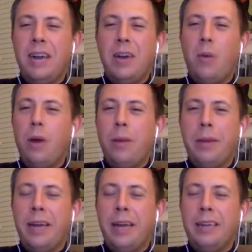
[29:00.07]
I don't want him
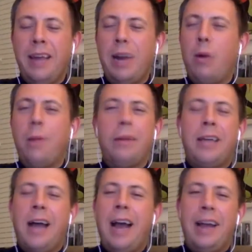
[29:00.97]
to
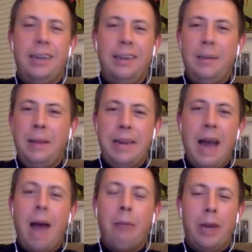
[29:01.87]
tie it and then
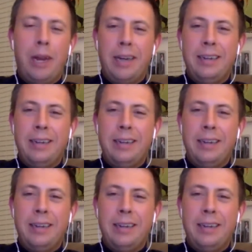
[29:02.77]
not break it.